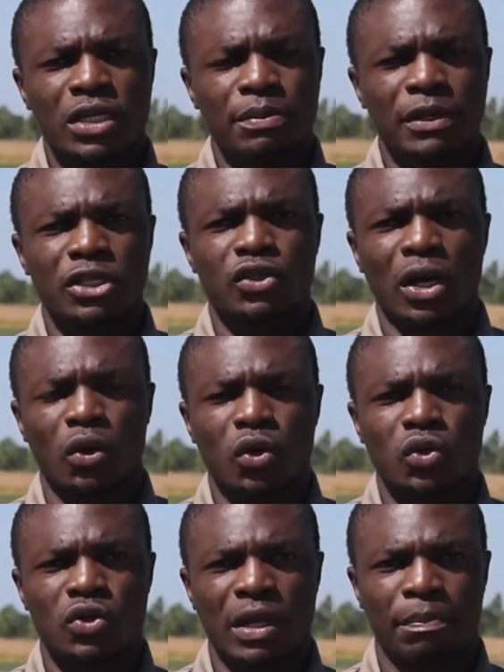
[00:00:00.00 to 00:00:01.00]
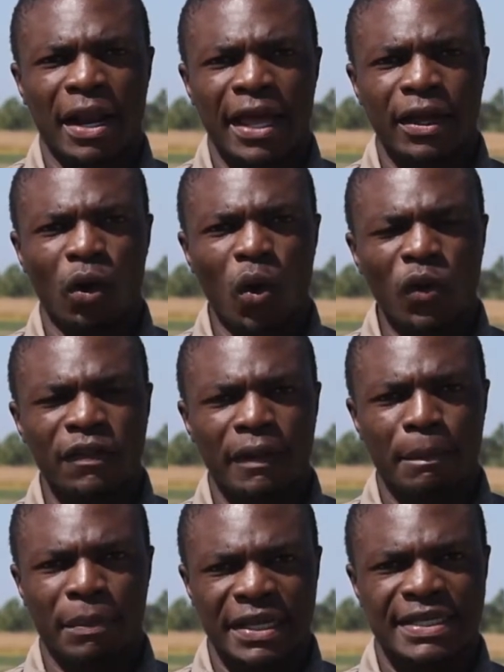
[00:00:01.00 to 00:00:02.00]
it means you are going to supply on the
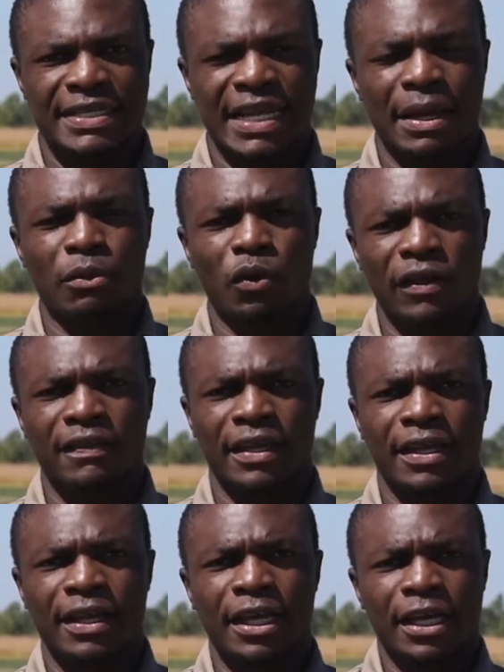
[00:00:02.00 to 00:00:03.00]
best time where the